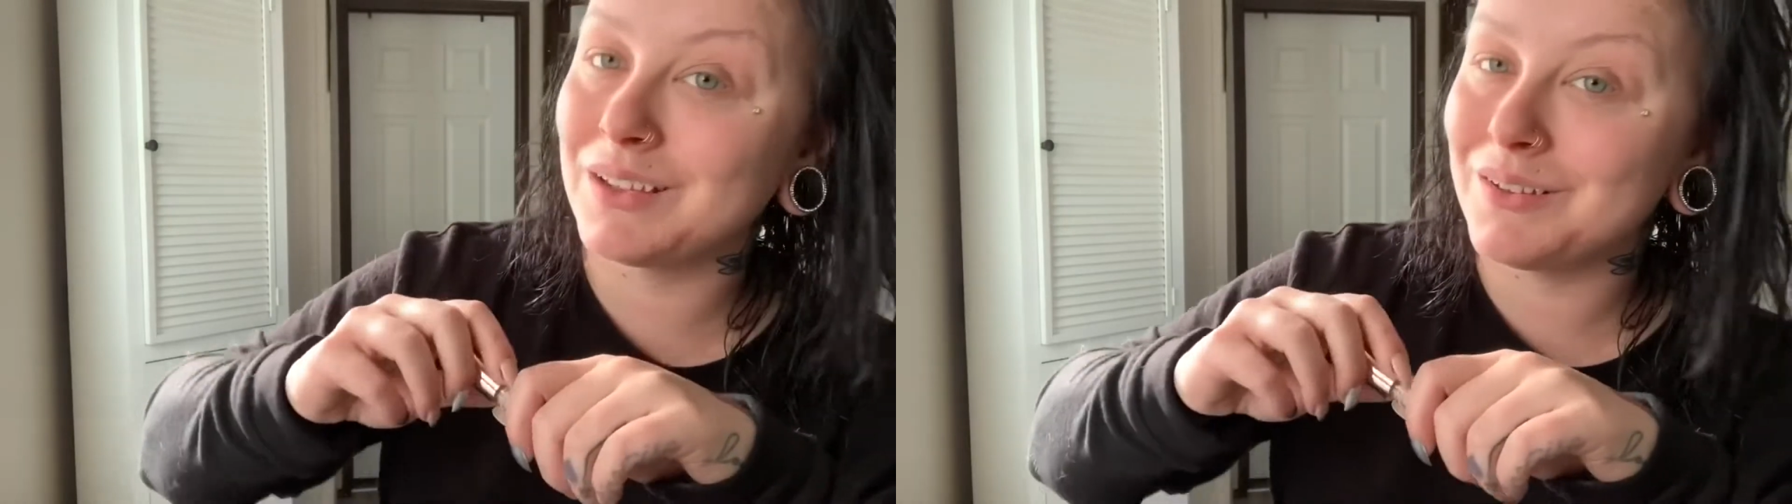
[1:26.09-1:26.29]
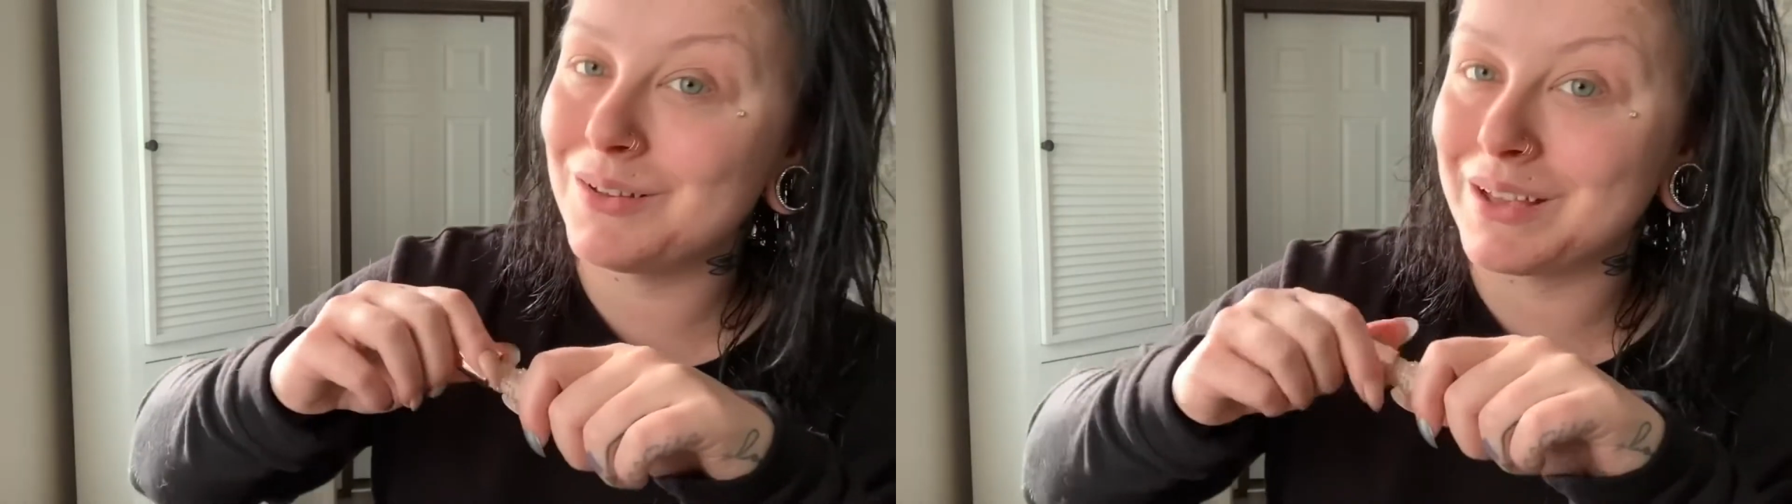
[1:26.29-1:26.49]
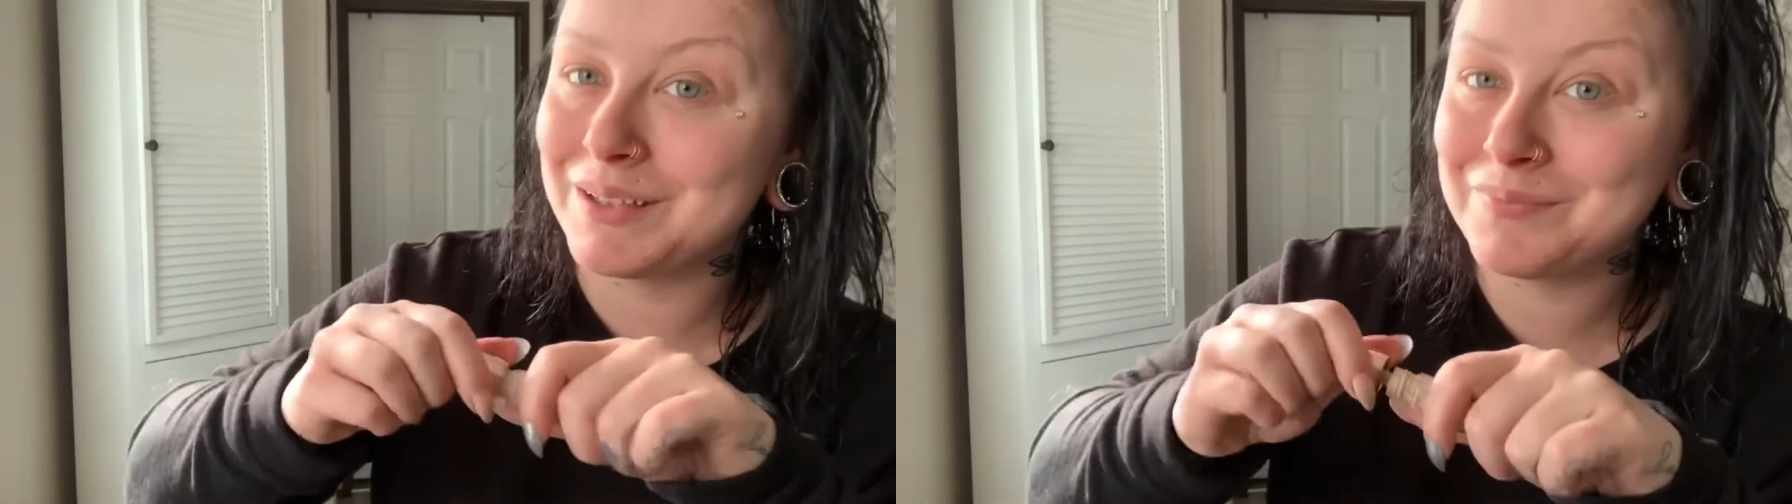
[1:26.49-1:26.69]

okay.